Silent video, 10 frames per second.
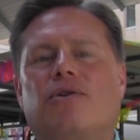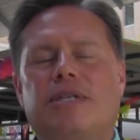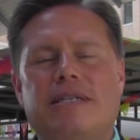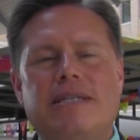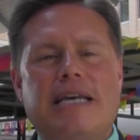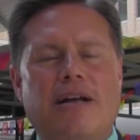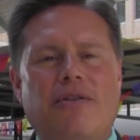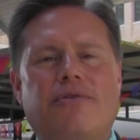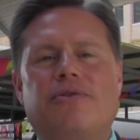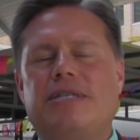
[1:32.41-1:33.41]
Christus
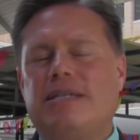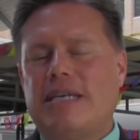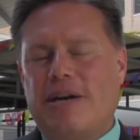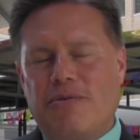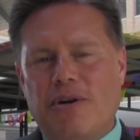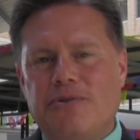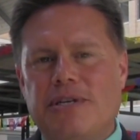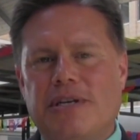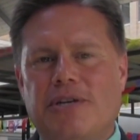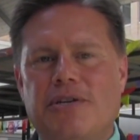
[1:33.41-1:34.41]
Health, Christus Santa
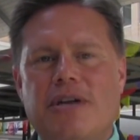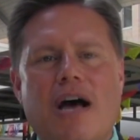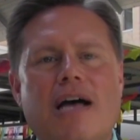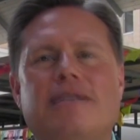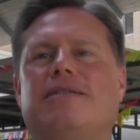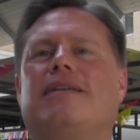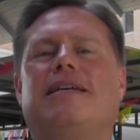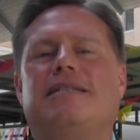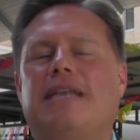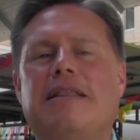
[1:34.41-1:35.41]
Rosa could not
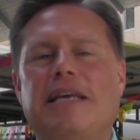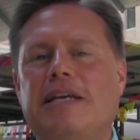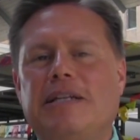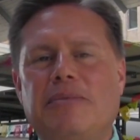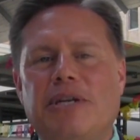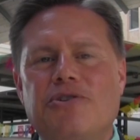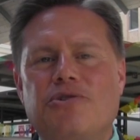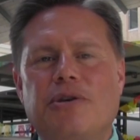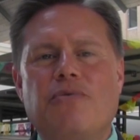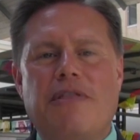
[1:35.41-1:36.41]
extend the healing
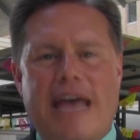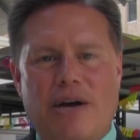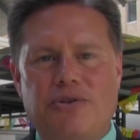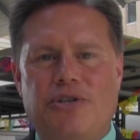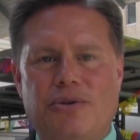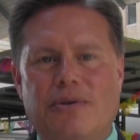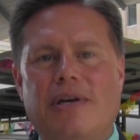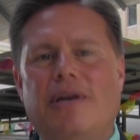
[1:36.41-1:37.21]
ministry without you.